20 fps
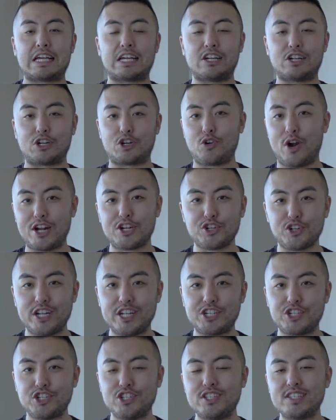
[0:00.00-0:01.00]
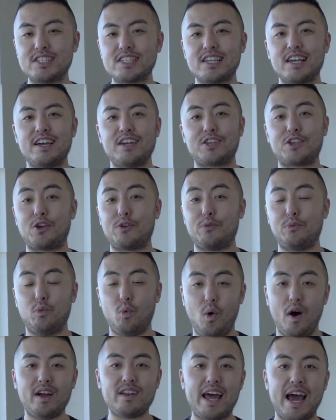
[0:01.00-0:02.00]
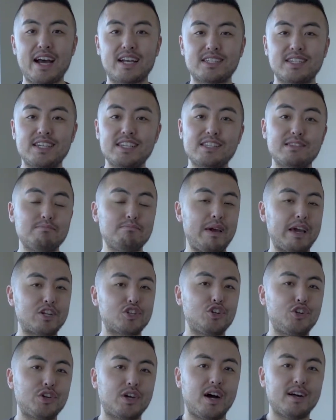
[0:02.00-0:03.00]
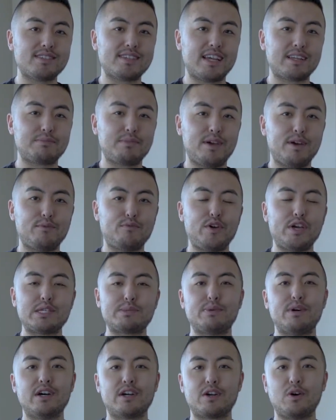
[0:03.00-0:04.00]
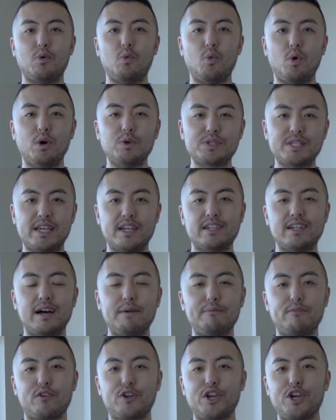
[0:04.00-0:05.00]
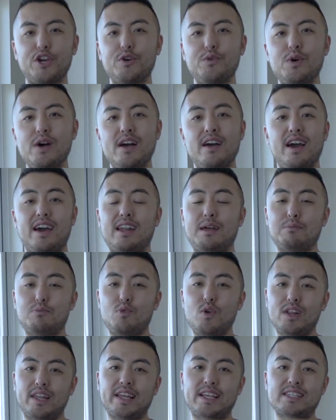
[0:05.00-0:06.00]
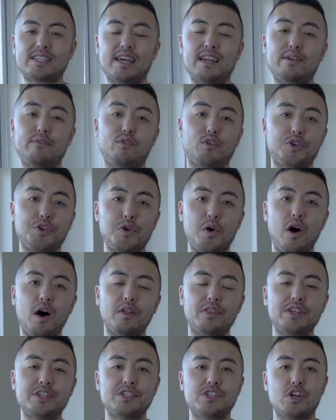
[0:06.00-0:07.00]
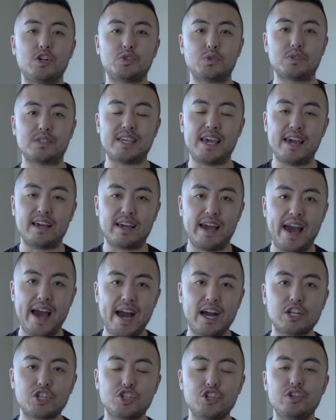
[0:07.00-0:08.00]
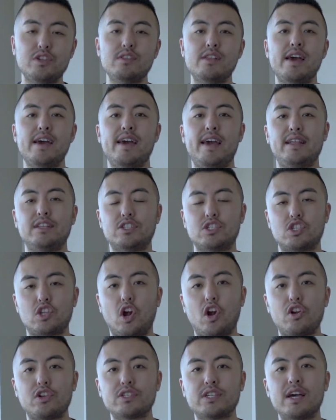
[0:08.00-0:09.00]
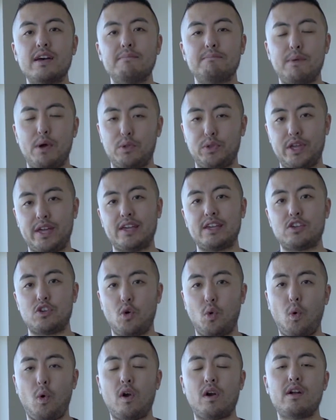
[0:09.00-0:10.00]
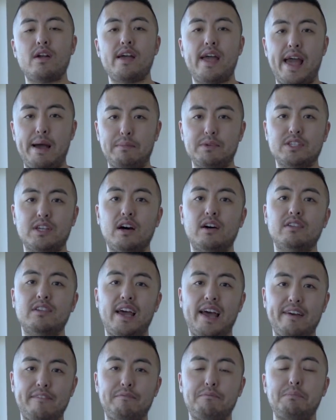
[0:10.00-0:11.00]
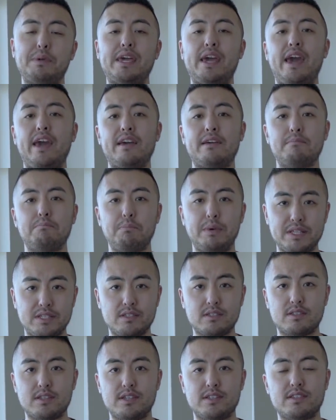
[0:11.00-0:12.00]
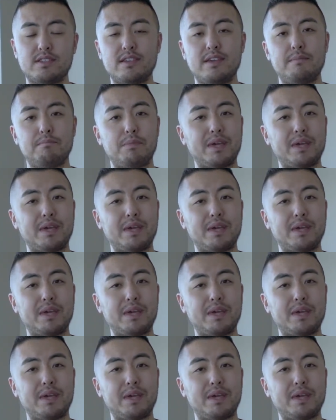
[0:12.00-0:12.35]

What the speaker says: Congratulations, you've won access. Make sure you contact me on Facebook. We'll set it up for you. And I'm really excited for you all this year to take action and start building your Amazon FBA businesses.